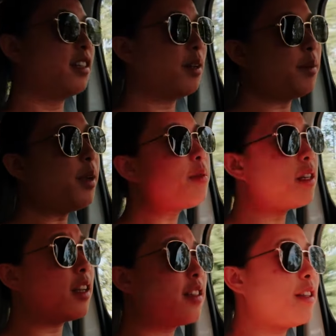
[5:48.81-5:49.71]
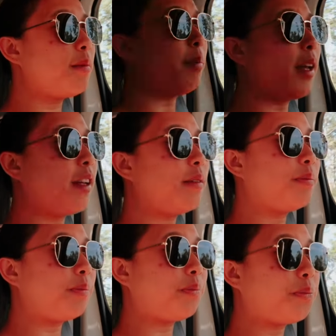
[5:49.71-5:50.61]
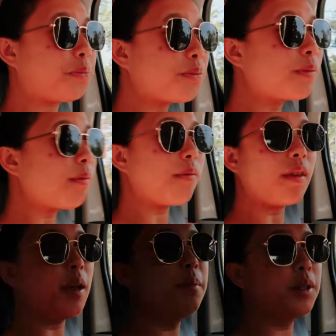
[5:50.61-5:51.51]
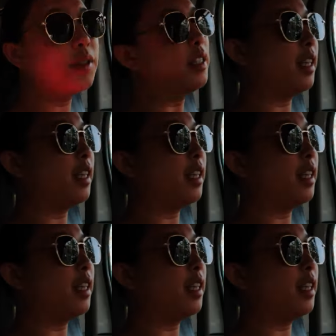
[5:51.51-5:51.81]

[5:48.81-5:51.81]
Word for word: Sometimes it doesn't, but most of the